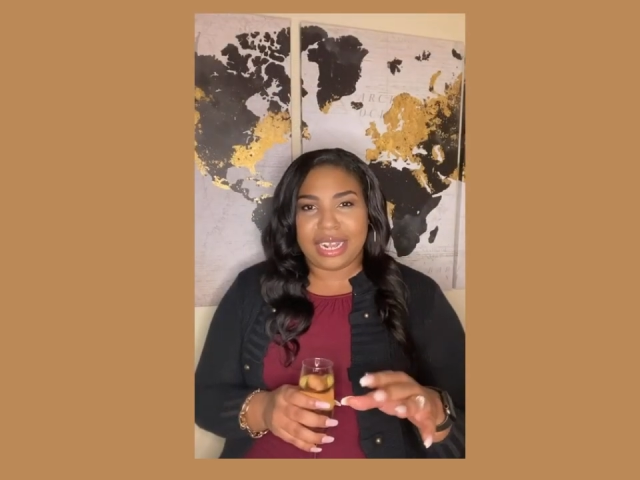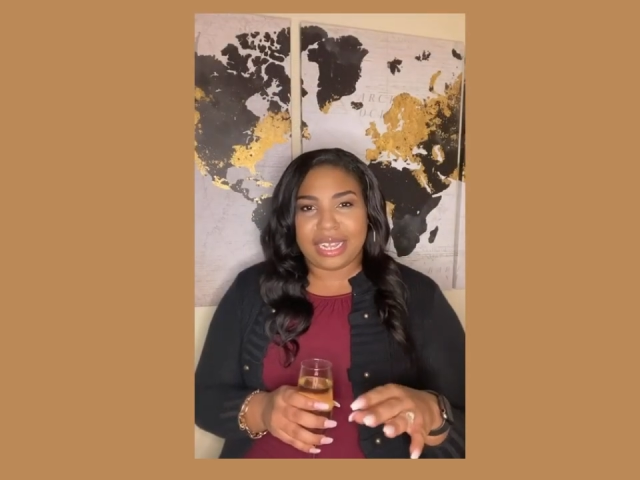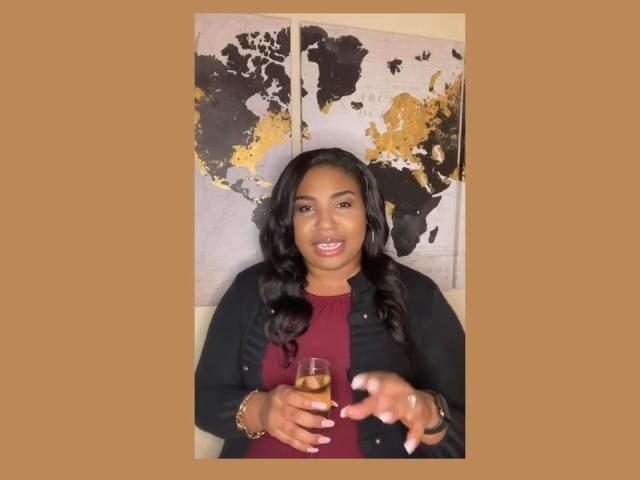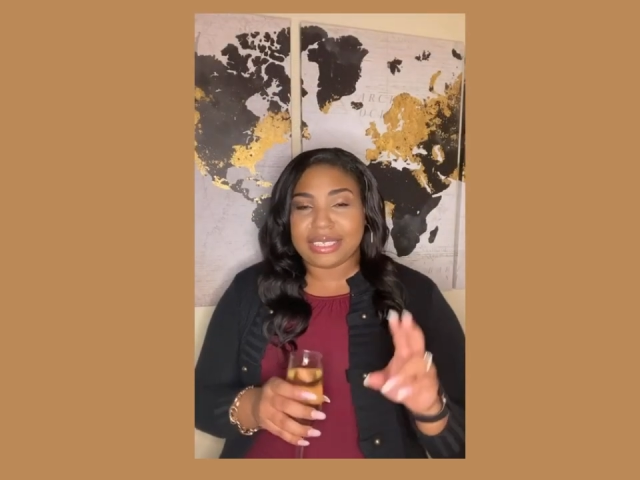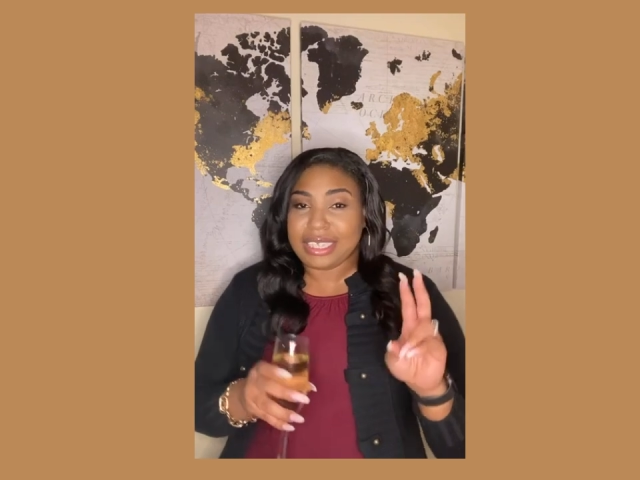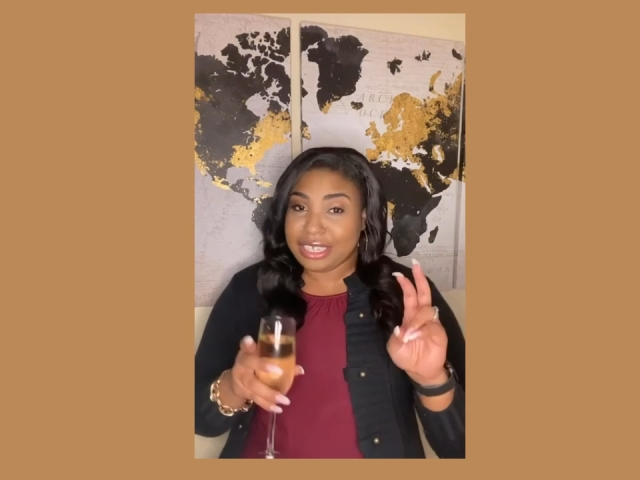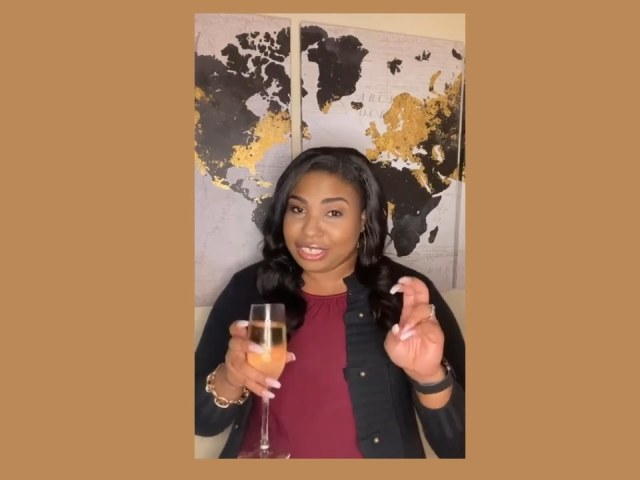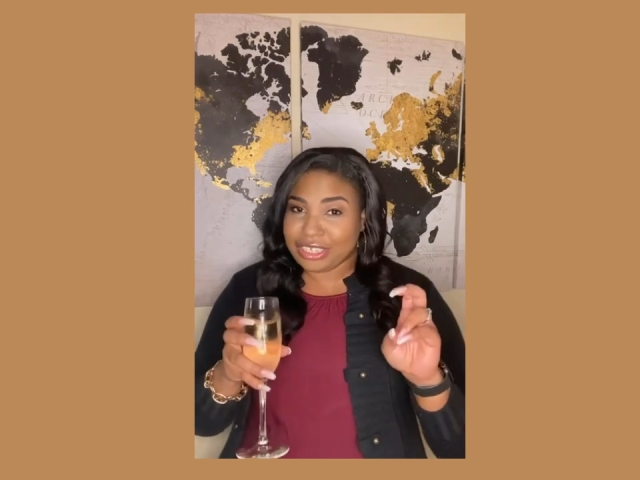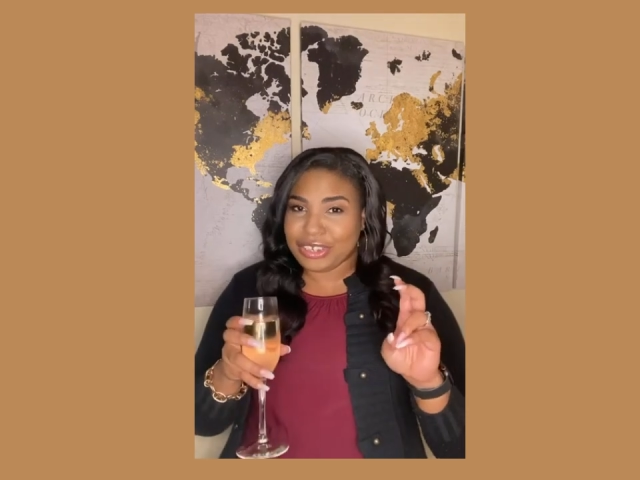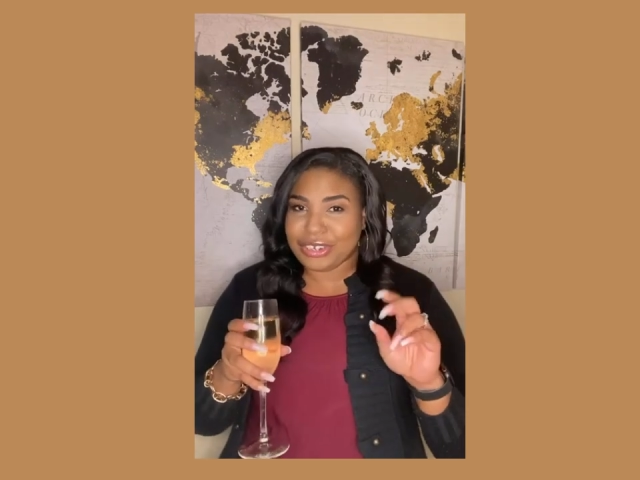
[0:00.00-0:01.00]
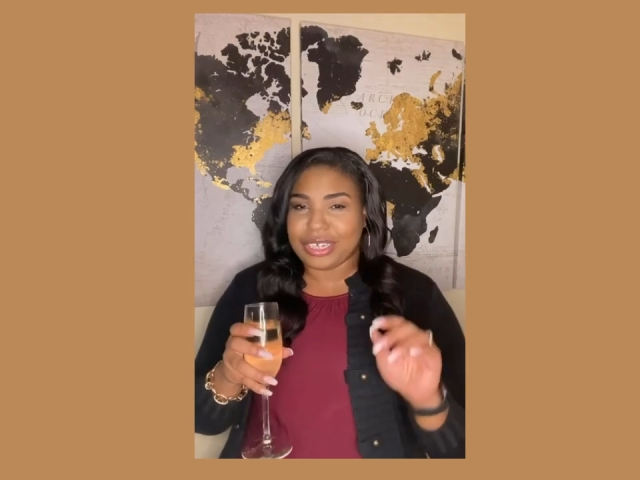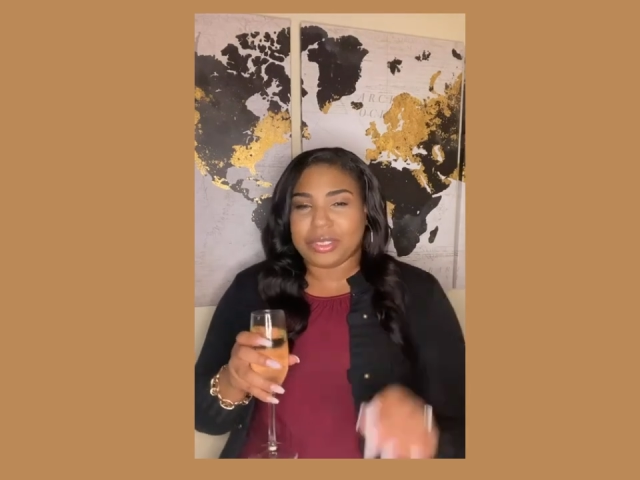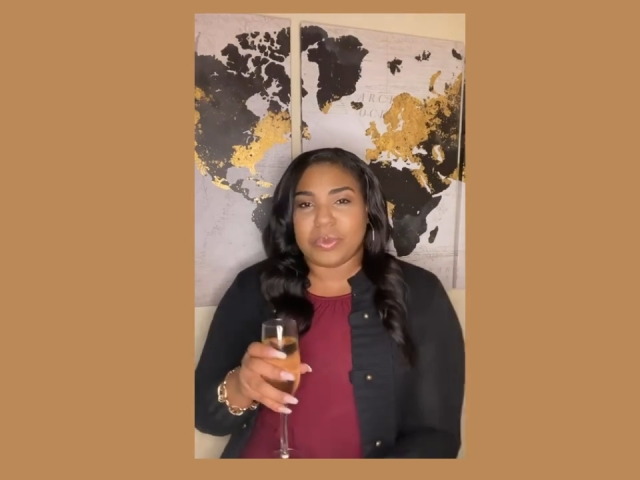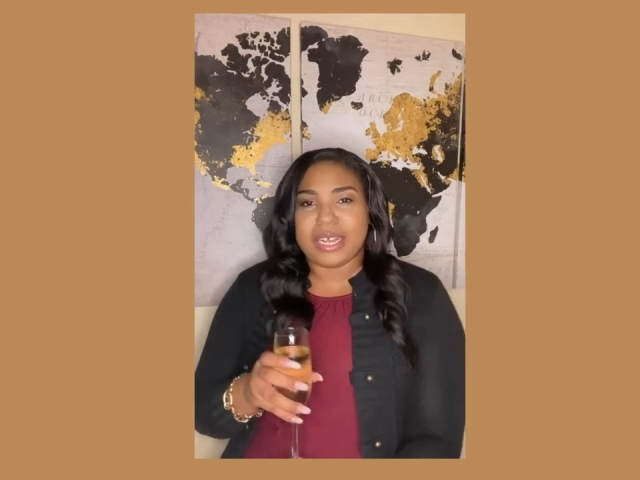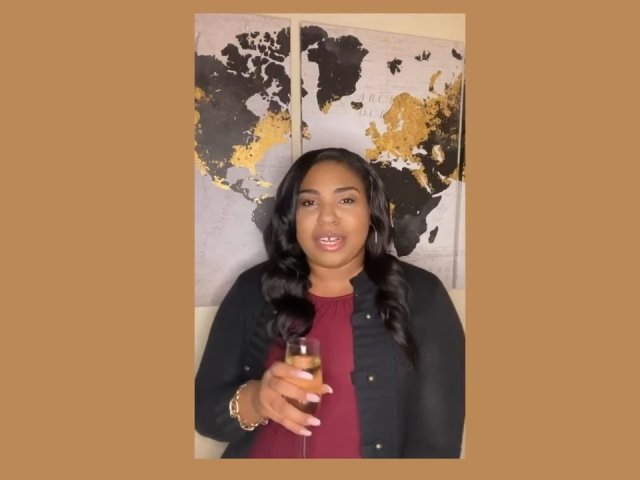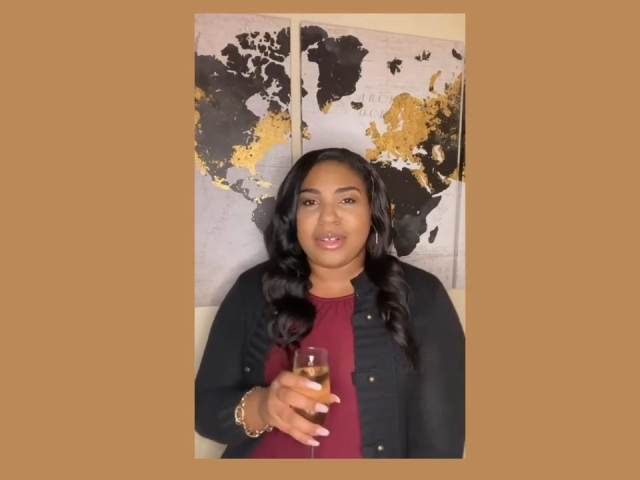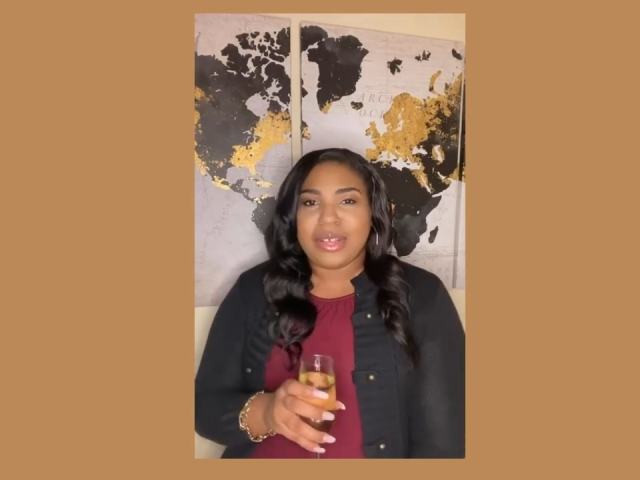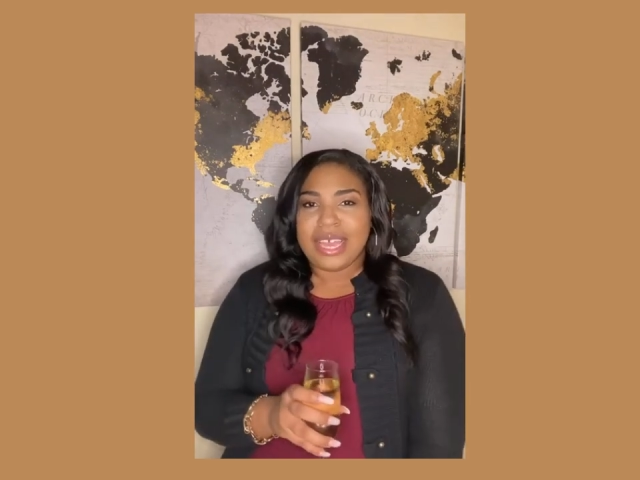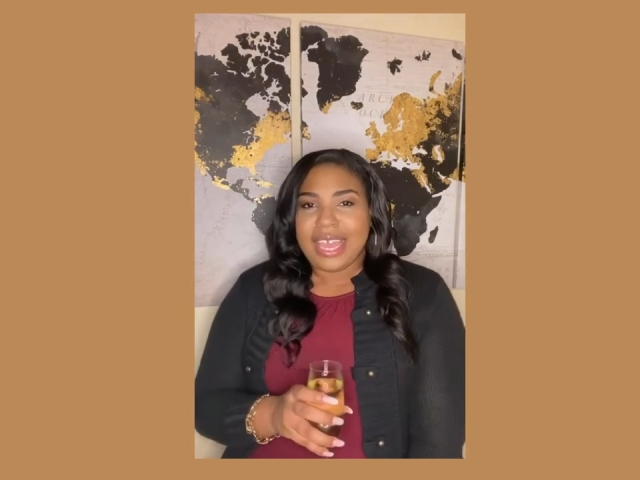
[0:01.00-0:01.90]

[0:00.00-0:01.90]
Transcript: I guess, insecure as well.